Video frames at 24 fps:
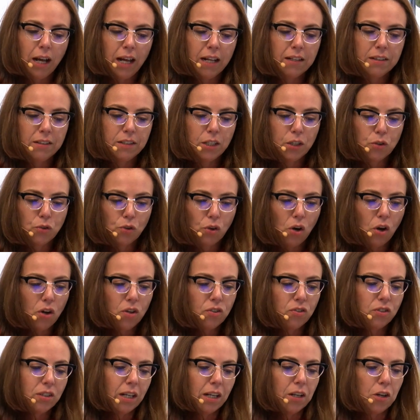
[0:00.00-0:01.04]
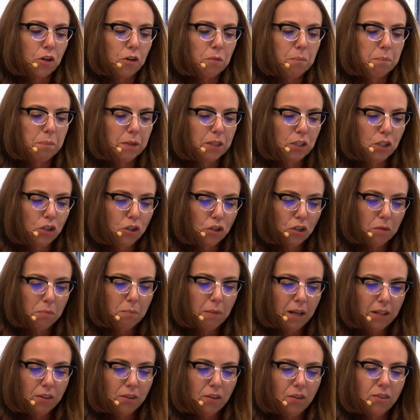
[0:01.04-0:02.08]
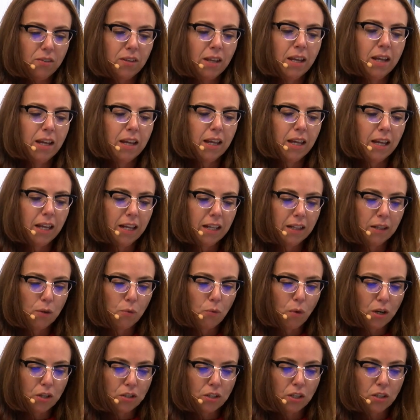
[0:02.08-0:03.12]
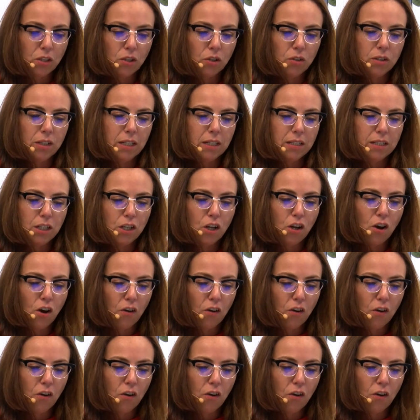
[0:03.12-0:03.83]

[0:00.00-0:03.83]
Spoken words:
antitrust and competition matters in the Washington, D.C.